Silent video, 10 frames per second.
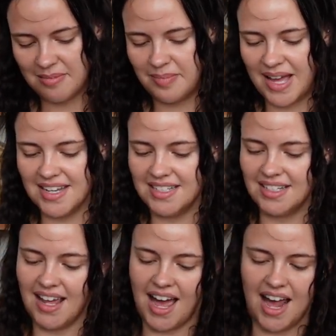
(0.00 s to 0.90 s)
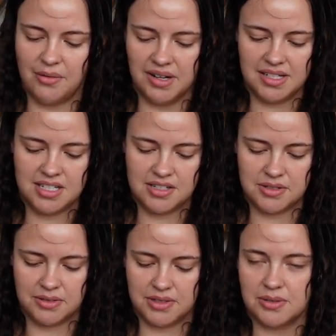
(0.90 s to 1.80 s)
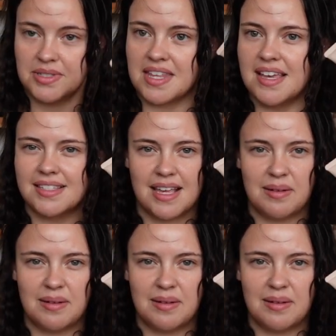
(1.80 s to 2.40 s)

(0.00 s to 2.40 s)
But I wanted to use this